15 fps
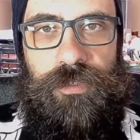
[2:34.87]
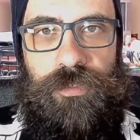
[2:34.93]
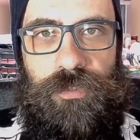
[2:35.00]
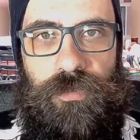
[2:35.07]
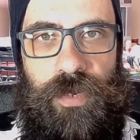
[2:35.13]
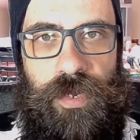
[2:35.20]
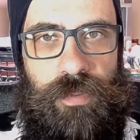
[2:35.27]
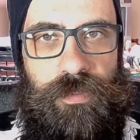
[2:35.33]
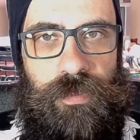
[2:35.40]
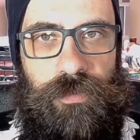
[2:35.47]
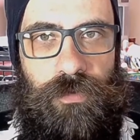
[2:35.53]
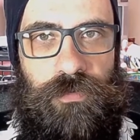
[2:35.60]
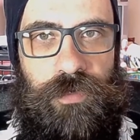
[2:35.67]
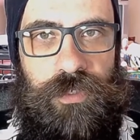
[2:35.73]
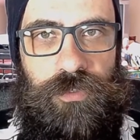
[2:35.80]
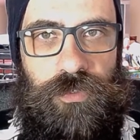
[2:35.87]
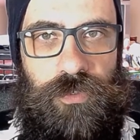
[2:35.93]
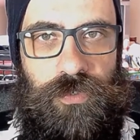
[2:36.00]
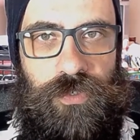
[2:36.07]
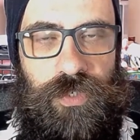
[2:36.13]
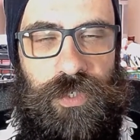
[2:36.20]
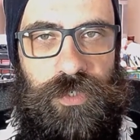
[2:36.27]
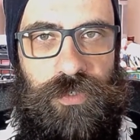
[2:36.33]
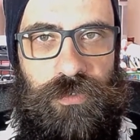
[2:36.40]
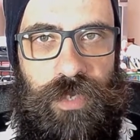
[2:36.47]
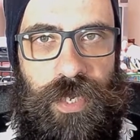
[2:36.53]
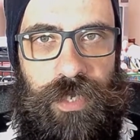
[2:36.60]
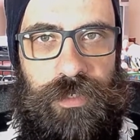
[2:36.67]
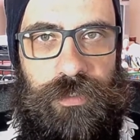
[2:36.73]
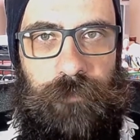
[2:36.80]
do anything they want to assist you
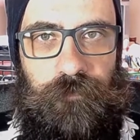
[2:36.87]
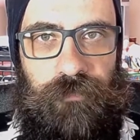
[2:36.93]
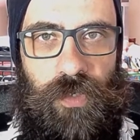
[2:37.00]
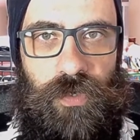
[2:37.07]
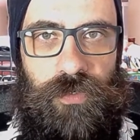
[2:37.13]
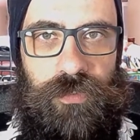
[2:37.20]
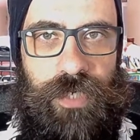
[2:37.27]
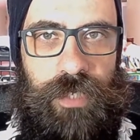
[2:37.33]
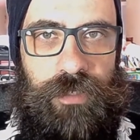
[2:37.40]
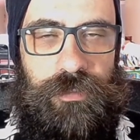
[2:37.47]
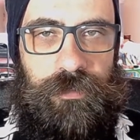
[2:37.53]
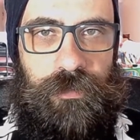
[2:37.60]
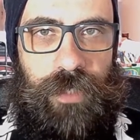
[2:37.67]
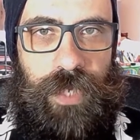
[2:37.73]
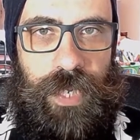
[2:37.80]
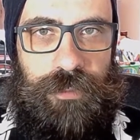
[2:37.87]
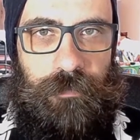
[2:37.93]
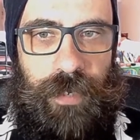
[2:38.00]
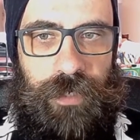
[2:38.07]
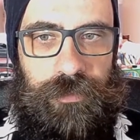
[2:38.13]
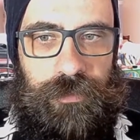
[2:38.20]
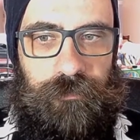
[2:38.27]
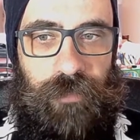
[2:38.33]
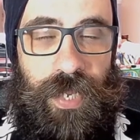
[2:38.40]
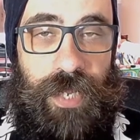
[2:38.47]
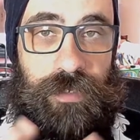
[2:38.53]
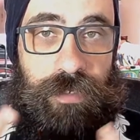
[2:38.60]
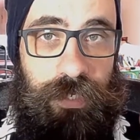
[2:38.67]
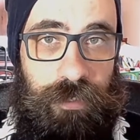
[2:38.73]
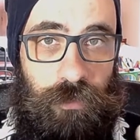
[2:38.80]
guys on that aspect.
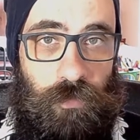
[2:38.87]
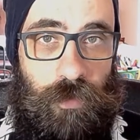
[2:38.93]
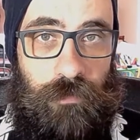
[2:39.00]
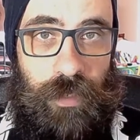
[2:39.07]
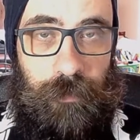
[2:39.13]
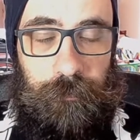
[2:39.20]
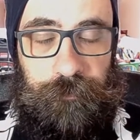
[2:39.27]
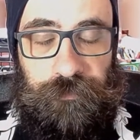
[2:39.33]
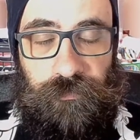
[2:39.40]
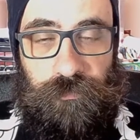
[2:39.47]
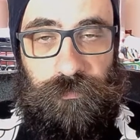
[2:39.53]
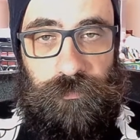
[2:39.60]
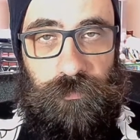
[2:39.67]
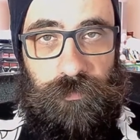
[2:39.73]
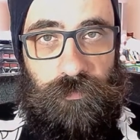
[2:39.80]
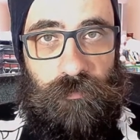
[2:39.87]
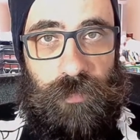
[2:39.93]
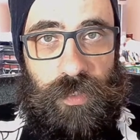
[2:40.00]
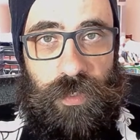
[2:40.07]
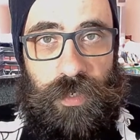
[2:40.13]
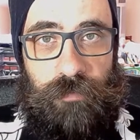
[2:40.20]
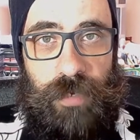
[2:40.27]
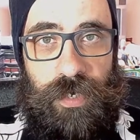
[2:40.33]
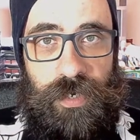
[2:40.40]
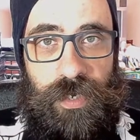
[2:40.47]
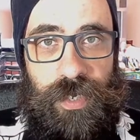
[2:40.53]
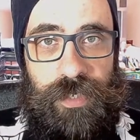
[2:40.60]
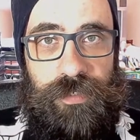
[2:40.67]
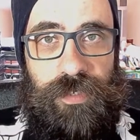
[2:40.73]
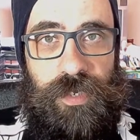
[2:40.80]
And they did with me. In my
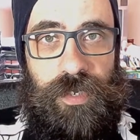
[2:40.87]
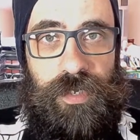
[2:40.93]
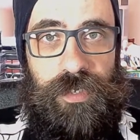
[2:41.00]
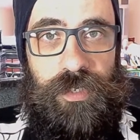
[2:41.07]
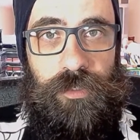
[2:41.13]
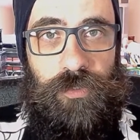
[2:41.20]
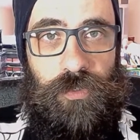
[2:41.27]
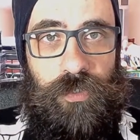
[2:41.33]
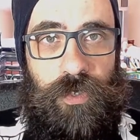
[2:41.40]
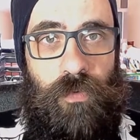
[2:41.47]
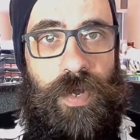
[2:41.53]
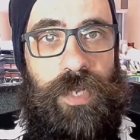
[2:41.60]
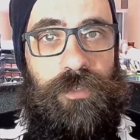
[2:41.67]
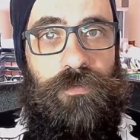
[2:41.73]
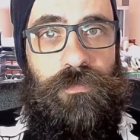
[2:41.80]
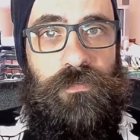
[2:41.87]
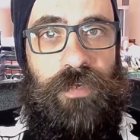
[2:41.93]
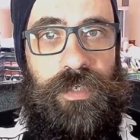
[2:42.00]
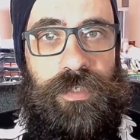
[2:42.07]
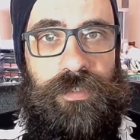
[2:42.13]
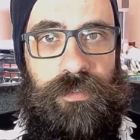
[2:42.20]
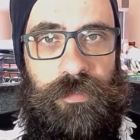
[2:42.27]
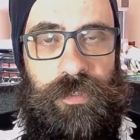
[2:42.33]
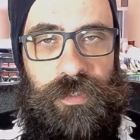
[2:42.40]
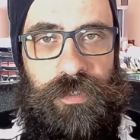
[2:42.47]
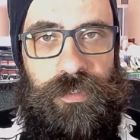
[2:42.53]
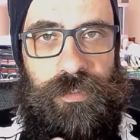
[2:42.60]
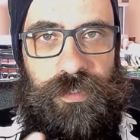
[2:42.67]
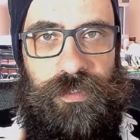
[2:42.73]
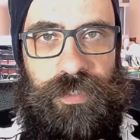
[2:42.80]
case, it took a while to fix it
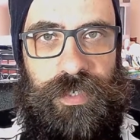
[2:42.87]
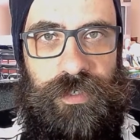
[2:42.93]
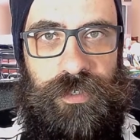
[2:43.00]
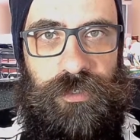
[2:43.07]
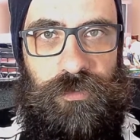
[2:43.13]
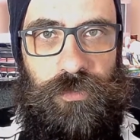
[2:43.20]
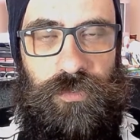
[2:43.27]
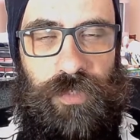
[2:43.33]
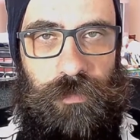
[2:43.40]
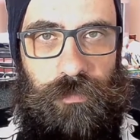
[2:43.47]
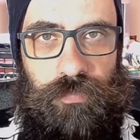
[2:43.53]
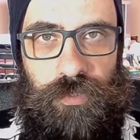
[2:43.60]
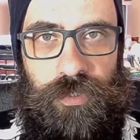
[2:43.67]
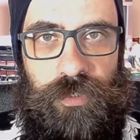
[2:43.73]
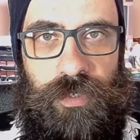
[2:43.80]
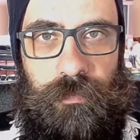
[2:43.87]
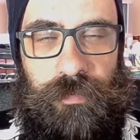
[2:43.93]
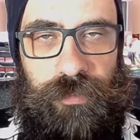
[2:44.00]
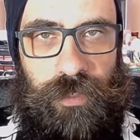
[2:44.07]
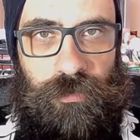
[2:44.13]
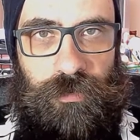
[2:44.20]
because it didn't need to tear it